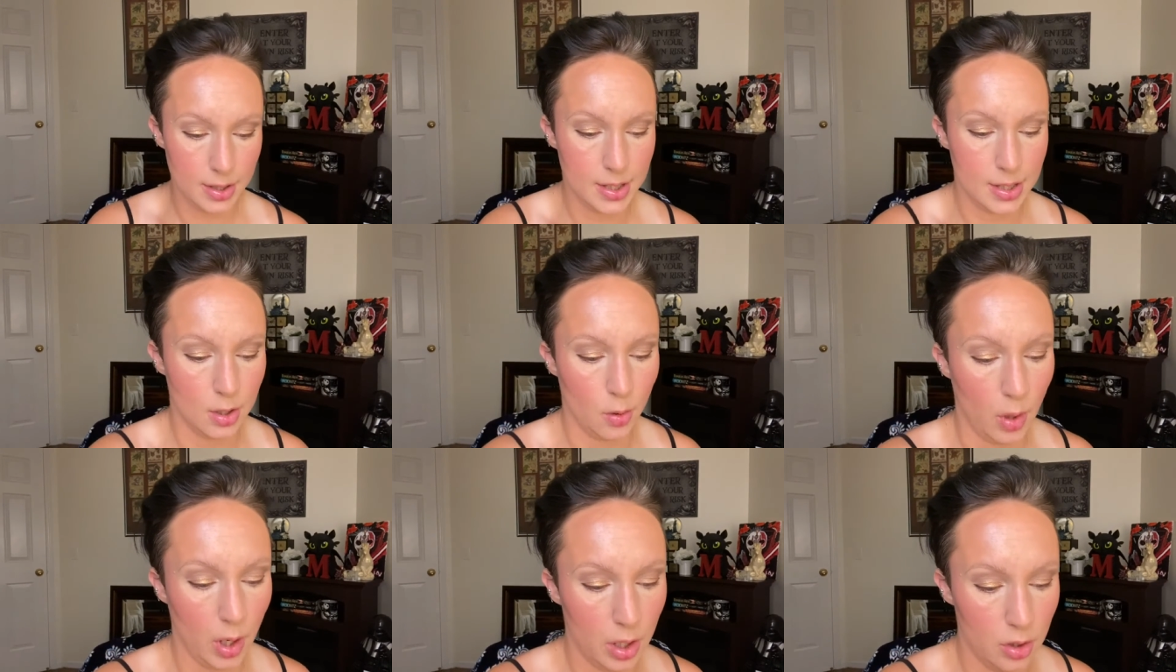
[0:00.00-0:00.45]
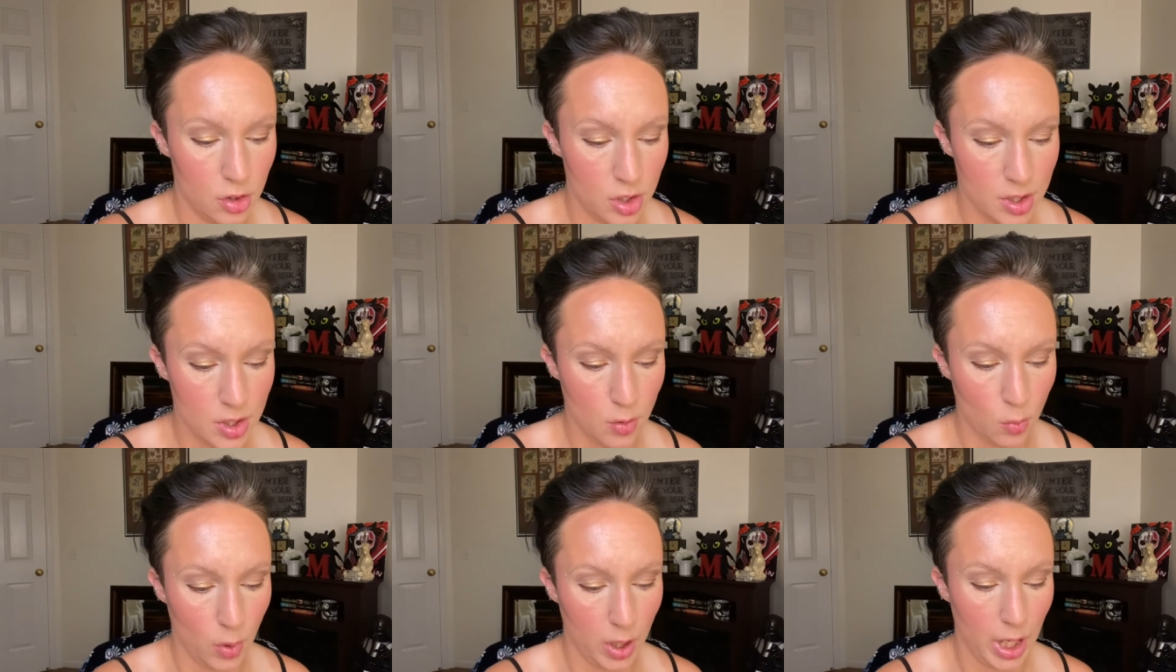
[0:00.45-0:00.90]
so I
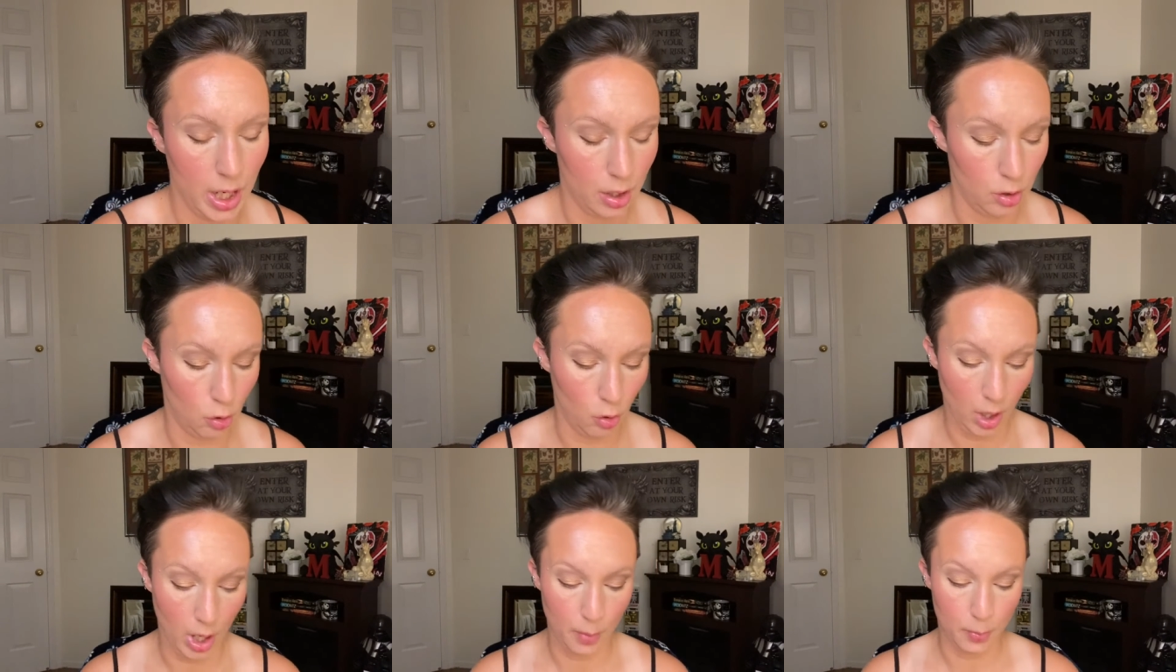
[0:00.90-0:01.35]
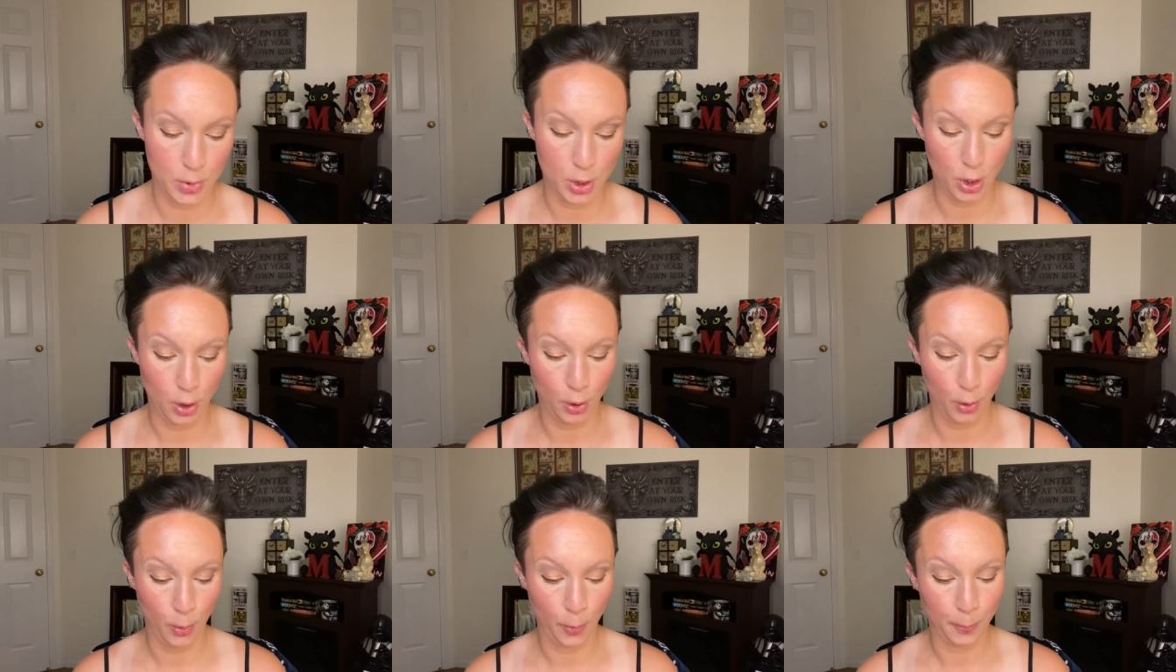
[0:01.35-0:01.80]
just went ahead and grabbed
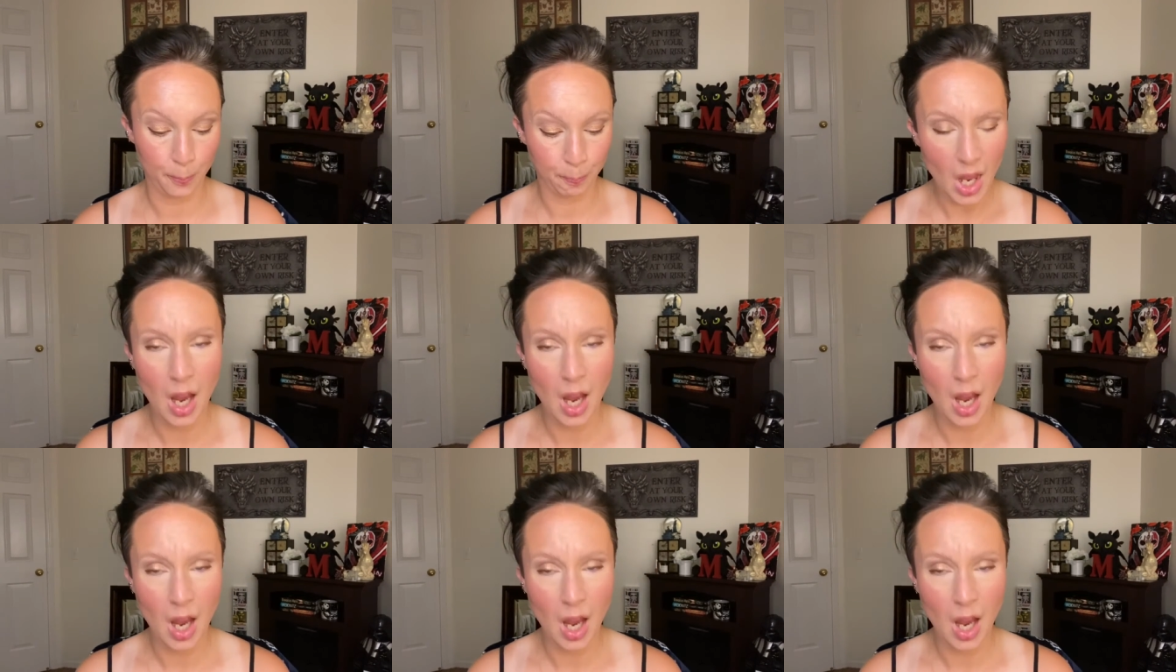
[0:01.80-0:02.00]
two.